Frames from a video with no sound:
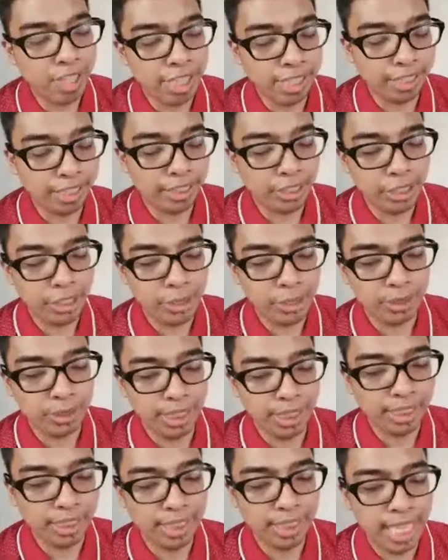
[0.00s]
in the news
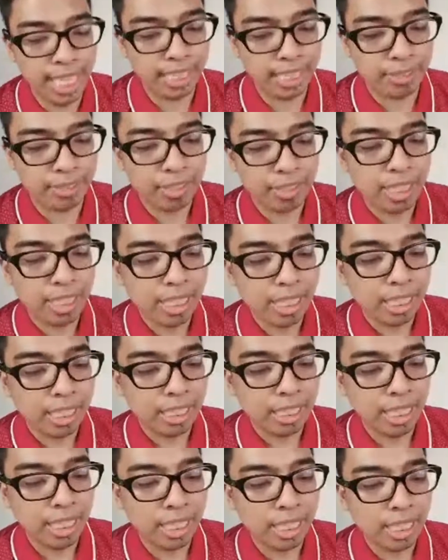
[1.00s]
is that
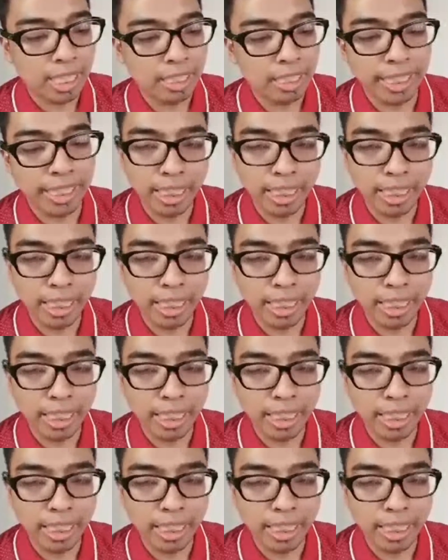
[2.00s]
the